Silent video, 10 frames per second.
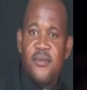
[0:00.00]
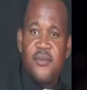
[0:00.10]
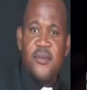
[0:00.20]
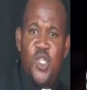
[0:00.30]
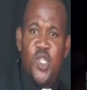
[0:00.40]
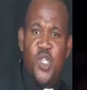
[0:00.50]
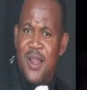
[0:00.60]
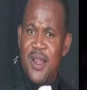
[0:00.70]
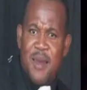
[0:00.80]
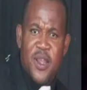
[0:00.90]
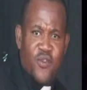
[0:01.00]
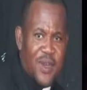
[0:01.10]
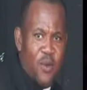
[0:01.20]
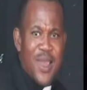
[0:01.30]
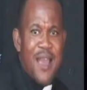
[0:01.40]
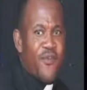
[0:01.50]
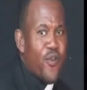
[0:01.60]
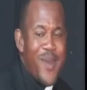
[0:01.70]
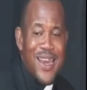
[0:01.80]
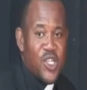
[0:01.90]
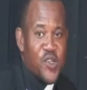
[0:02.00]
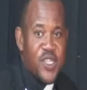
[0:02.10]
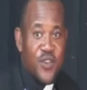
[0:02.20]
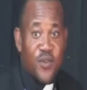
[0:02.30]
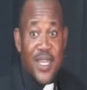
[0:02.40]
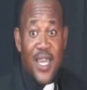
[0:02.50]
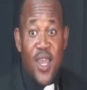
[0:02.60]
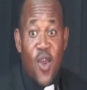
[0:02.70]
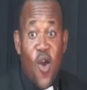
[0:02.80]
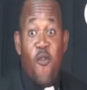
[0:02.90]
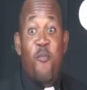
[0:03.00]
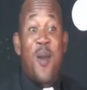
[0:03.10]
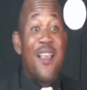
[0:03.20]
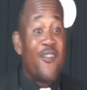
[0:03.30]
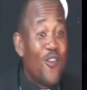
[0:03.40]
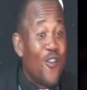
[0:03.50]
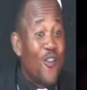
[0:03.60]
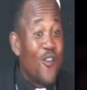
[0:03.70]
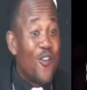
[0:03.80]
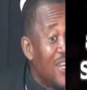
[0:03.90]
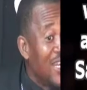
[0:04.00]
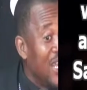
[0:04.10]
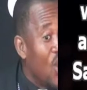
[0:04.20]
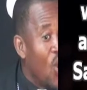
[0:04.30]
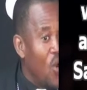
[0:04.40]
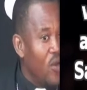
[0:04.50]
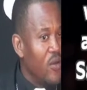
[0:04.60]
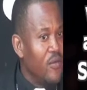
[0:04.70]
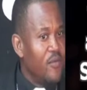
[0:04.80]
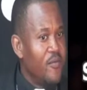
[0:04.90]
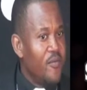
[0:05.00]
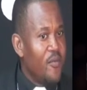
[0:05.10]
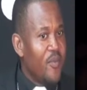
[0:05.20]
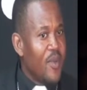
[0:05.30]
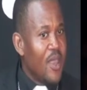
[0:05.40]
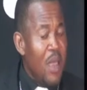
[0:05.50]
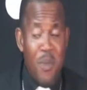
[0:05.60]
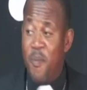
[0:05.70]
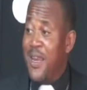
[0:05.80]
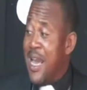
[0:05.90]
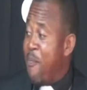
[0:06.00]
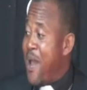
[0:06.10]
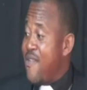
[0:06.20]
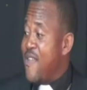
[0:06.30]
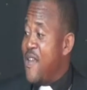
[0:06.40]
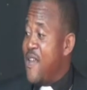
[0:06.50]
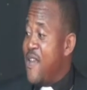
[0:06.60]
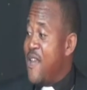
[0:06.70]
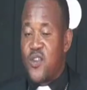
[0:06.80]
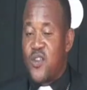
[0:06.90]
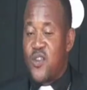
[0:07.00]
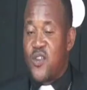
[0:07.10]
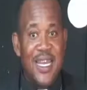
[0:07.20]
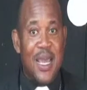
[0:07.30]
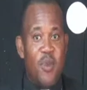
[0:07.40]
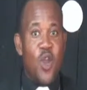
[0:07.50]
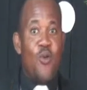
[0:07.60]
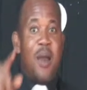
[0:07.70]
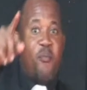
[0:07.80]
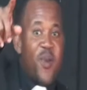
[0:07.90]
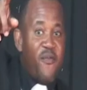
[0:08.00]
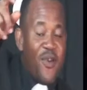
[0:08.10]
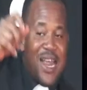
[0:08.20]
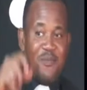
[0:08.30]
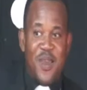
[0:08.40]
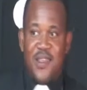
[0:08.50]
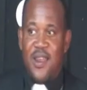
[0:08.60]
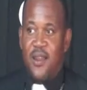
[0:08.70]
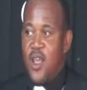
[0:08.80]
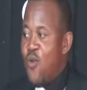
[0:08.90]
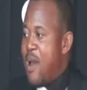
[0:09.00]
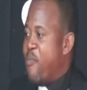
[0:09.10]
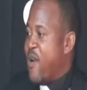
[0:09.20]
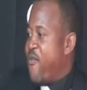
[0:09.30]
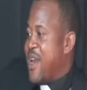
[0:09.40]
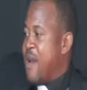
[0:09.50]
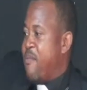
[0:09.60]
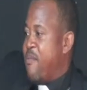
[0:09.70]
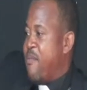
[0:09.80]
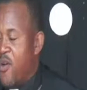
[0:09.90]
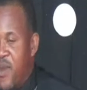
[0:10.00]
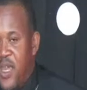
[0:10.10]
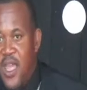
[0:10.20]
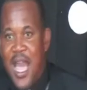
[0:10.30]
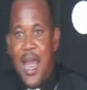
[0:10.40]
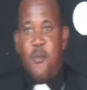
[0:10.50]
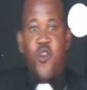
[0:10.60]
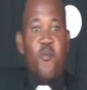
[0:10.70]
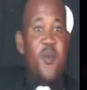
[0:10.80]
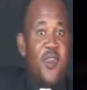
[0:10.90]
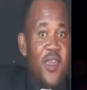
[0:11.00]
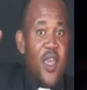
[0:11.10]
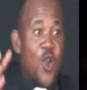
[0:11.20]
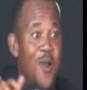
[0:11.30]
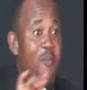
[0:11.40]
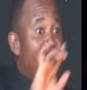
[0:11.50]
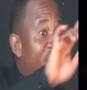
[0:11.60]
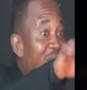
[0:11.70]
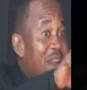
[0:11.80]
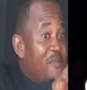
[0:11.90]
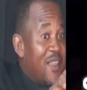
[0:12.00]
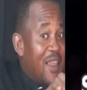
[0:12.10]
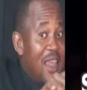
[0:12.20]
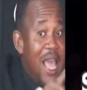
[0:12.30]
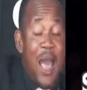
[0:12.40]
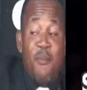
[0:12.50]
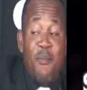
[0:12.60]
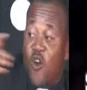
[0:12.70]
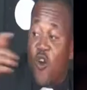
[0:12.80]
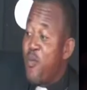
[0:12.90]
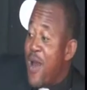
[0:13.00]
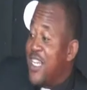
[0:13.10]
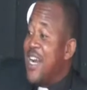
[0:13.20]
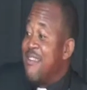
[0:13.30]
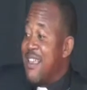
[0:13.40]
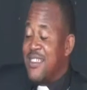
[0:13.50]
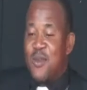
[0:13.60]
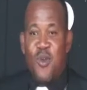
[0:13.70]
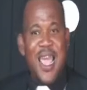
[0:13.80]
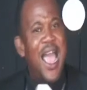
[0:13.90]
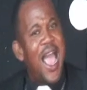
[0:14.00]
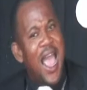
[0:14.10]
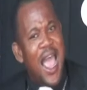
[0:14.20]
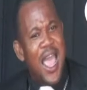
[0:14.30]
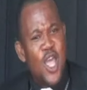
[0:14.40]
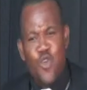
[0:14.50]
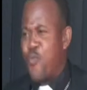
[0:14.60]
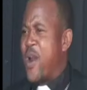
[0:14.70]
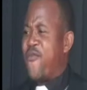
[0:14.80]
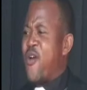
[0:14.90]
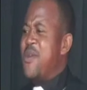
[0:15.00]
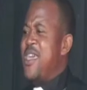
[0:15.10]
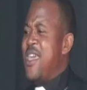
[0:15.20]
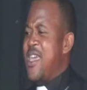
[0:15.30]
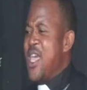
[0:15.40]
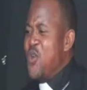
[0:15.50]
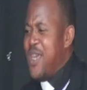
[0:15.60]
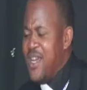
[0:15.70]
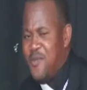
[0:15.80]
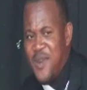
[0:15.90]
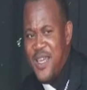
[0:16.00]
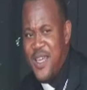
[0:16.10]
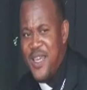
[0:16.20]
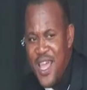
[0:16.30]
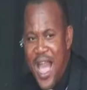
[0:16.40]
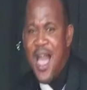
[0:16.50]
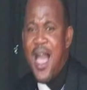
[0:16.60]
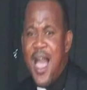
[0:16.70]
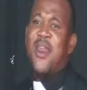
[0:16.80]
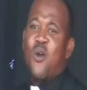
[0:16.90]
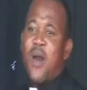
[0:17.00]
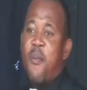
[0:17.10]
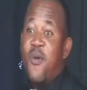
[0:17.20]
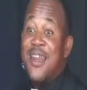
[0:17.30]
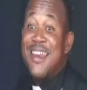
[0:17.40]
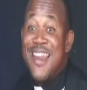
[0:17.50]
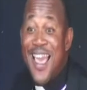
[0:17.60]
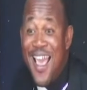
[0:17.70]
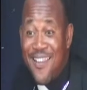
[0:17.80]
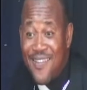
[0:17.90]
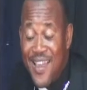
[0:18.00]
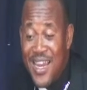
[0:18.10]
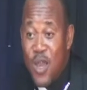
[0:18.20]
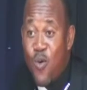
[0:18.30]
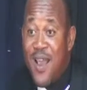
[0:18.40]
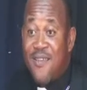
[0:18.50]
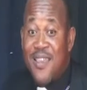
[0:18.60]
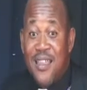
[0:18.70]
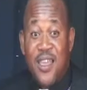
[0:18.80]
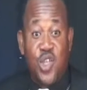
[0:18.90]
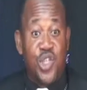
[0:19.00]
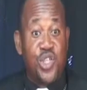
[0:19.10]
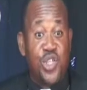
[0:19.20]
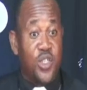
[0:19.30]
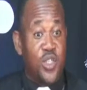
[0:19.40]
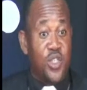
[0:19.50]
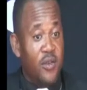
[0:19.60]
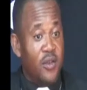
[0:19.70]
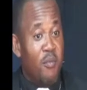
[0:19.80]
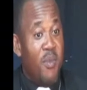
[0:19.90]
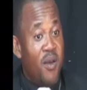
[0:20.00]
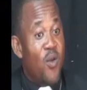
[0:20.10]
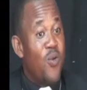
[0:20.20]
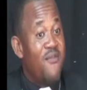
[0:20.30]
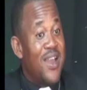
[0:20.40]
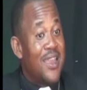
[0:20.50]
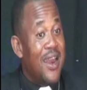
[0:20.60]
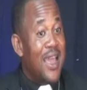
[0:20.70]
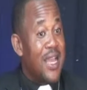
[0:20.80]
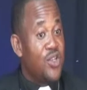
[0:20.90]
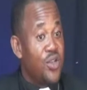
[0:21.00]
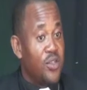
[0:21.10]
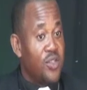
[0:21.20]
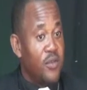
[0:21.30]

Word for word: Do you know what's happening today? We have so many churches today of pastors that God didn't call. Maybe their past senior pastor will send them, go and pray for that person, go and pray for that person for me. I am so busy, go and pray for that person. And because people are sharing testimony, ah, you prayed for me, you healed me, ah, miracle happened. The next thing they go and start a church, miracle evangelical church.